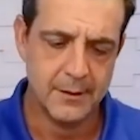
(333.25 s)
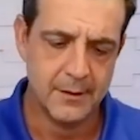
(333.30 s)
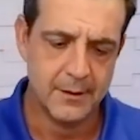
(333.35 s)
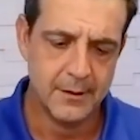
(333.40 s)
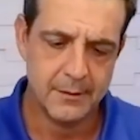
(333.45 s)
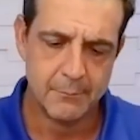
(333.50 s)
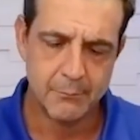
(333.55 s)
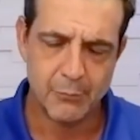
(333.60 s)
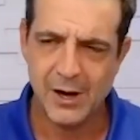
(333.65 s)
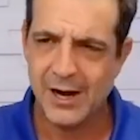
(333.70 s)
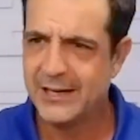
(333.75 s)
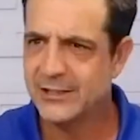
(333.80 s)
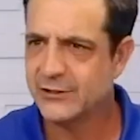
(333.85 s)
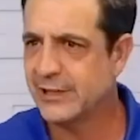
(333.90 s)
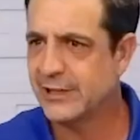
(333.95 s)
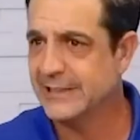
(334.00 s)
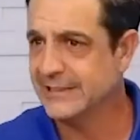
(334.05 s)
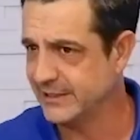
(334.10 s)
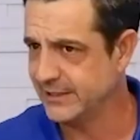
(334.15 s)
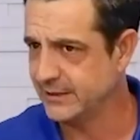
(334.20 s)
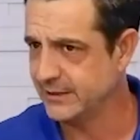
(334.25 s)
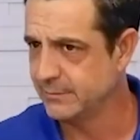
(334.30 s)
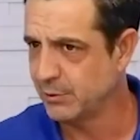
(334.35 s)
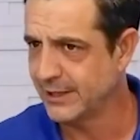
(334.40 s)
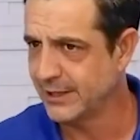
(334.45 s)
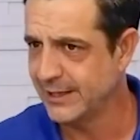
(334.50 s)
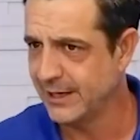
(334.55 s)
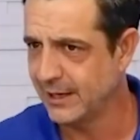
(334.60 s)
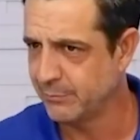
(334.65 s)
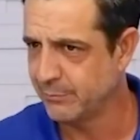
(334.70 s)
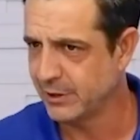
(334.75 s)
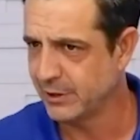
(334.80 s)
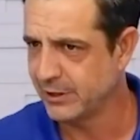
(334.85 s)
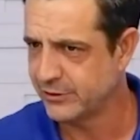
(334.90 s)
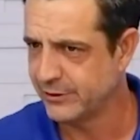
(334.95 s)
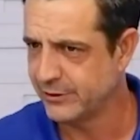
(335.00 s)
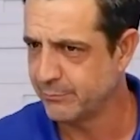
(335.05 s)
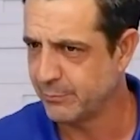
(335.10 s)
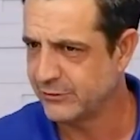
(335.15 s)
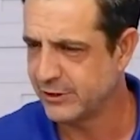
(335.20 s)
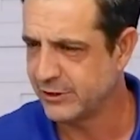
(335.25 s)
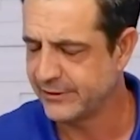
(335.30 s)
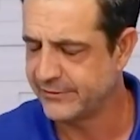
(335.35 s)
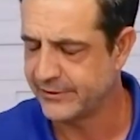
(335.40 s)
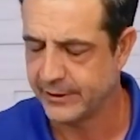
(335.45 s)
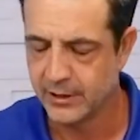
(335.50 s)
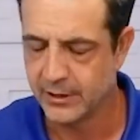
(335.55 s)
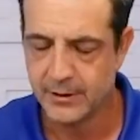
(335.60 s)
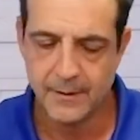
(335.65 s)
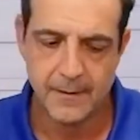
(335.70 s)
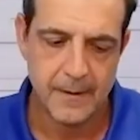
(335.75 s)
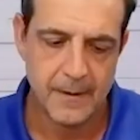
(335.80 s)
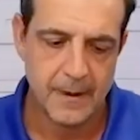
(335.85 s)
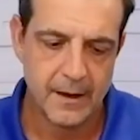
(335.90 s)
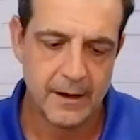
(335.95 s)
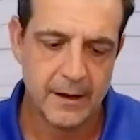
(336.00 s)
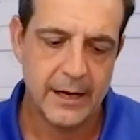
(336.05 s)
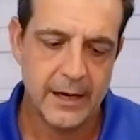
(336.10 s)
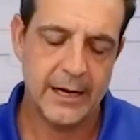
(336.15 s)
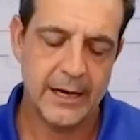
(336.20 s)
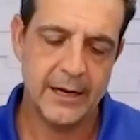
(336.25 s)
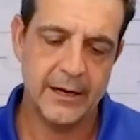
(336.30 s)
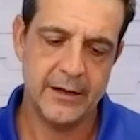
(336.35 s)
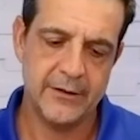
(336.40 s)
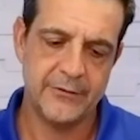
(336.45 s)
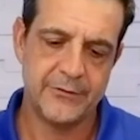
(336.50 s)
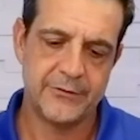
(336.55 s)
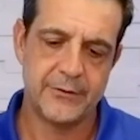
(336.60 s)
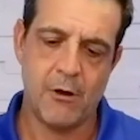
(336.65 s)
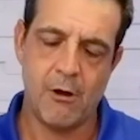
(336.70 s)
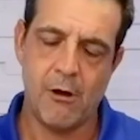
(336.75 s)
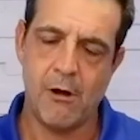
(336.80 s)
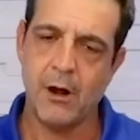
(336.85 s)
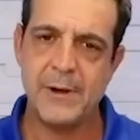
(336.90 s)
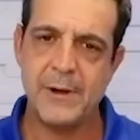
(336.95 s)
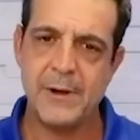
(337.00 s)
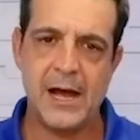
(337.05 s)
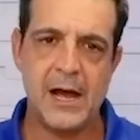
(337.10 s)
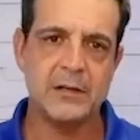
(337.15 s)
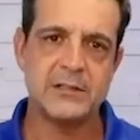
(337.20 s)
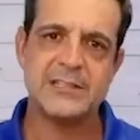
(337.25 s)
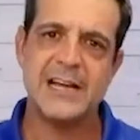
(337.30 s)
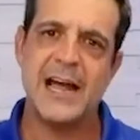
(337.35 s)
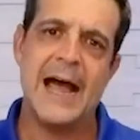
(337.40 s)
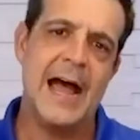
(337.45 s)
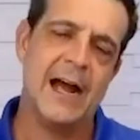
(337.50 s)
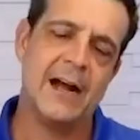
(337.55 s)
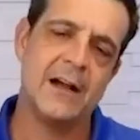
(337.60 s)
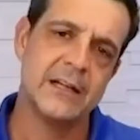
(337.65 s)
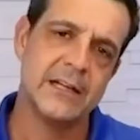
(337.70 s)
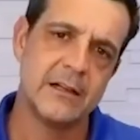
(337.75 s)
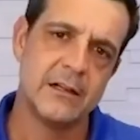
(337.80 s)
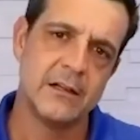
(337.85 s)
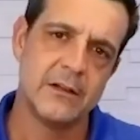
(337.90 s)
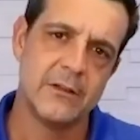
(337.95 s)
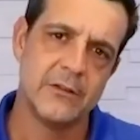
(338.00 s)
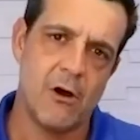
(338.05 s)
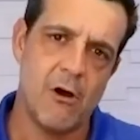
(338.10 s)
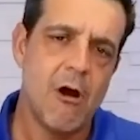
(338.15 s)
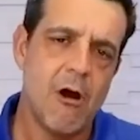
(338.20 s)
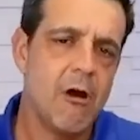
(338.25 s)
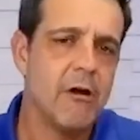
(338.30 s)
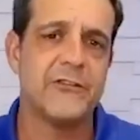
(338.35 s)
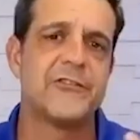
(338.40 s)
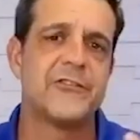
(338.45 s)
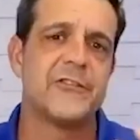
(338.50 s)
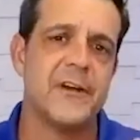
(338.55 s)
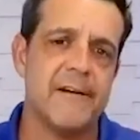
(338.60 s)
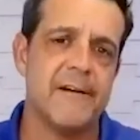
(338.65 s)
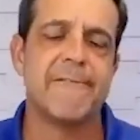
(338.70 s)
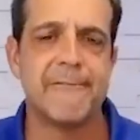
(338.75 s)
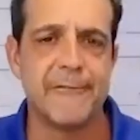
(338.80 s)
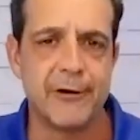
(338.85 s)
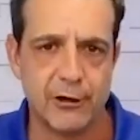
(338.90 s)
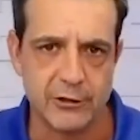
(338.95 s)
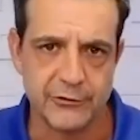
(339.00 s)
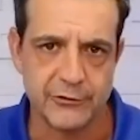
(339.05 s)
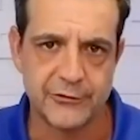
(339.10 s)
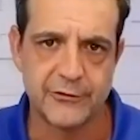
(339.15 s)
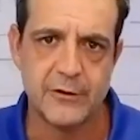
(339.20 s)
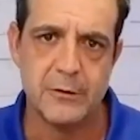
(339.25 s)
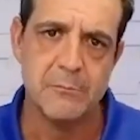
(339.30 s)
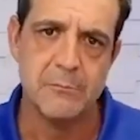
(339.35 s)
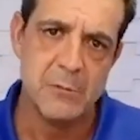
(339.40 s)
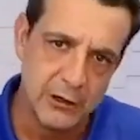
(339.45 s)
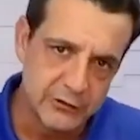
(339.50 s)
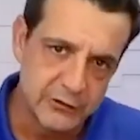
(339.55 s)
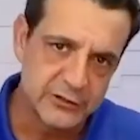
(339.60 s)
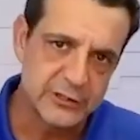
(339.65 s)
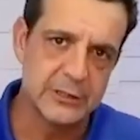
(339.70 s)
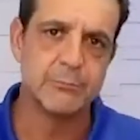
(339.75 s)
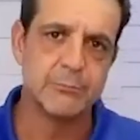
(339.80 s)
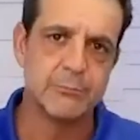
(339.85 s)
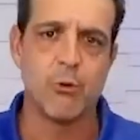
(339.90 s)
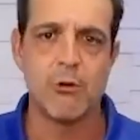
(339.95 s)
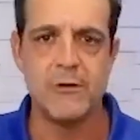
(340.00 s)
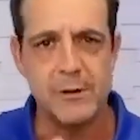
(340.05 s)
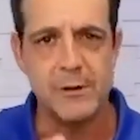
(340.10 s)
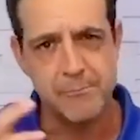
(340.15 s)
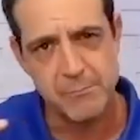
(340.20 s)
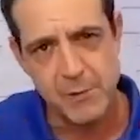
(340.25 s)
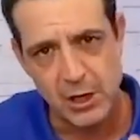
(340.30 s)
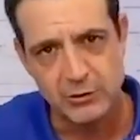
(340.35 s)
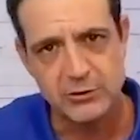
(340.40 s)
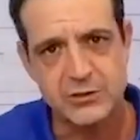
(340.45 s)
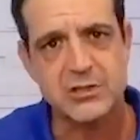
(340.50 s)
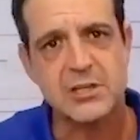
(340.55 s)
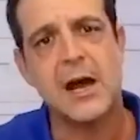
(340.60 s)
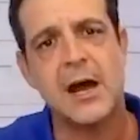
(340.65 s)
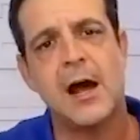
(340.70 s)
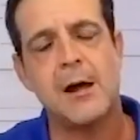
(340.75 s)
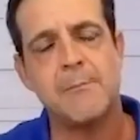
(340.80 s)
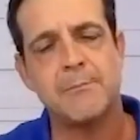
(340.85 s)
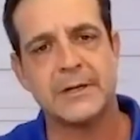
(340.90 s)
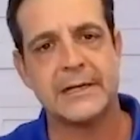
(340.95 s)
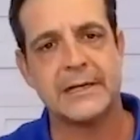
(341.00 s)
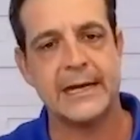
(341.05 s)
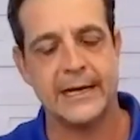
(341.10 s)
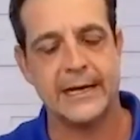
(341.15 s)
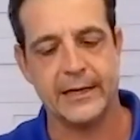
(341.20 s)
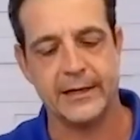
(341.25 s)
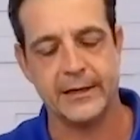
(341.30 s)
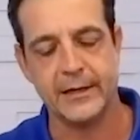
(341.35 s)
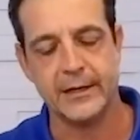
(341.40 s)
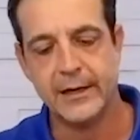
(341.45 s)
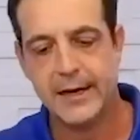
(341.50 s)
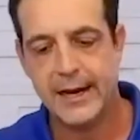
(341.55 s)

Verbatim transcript: Brian Tracy, Brian Kelly, Brian Tracy, Brian Tracy, is all about tackling the hardest stuff first, the most important, the most complicated.